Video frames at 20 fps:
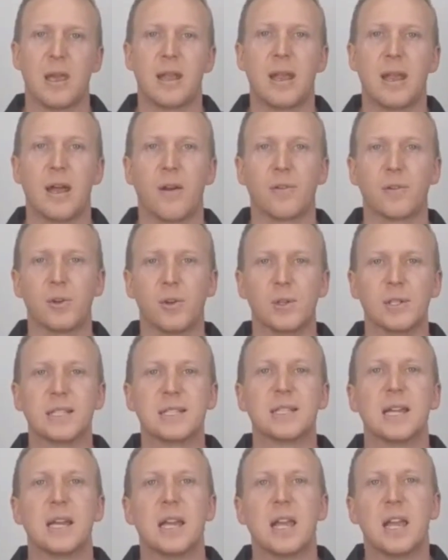Now, of
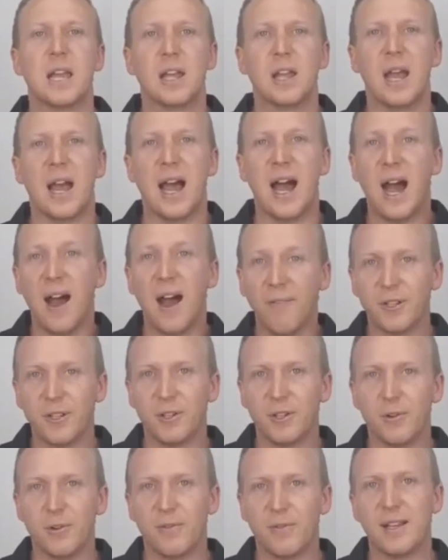course, after
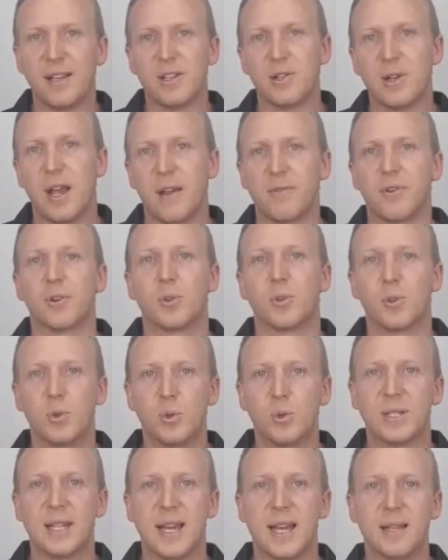your event, you have your
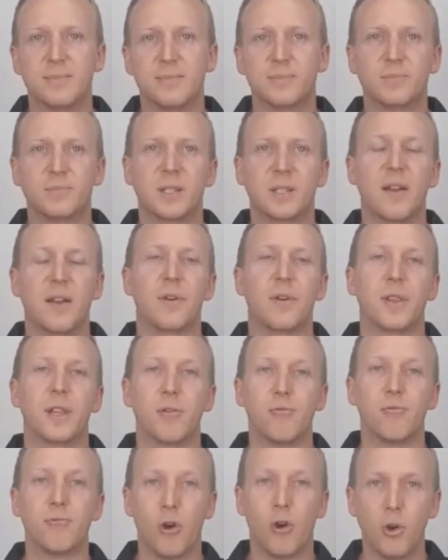cool down. Now, for the
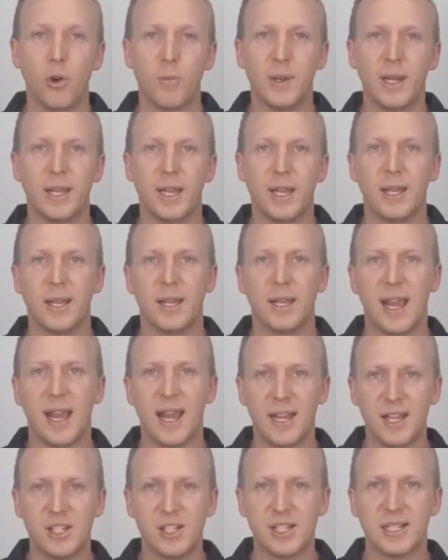aerobic
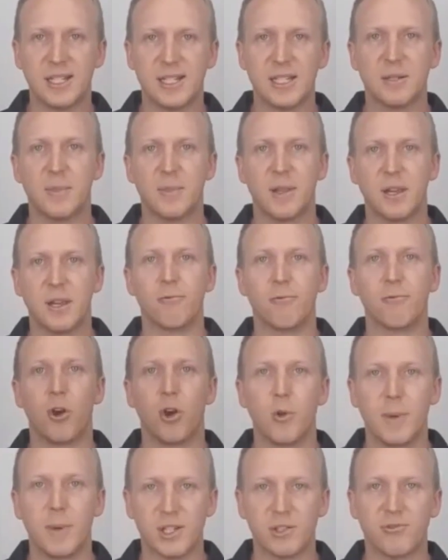energy system and the
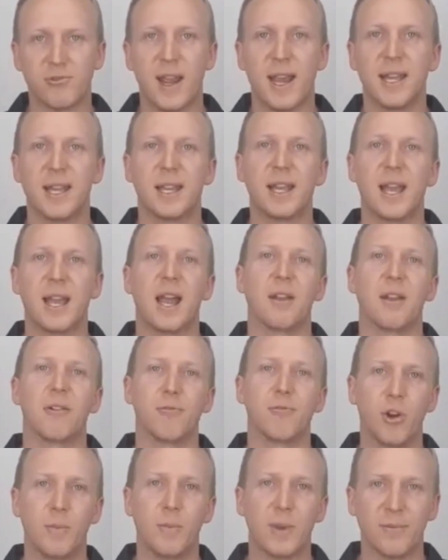aerobic training and
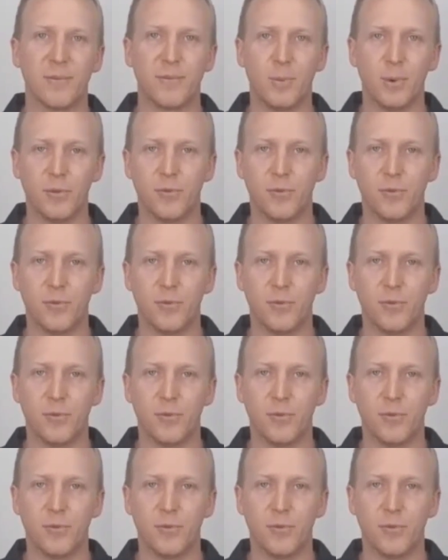aerobic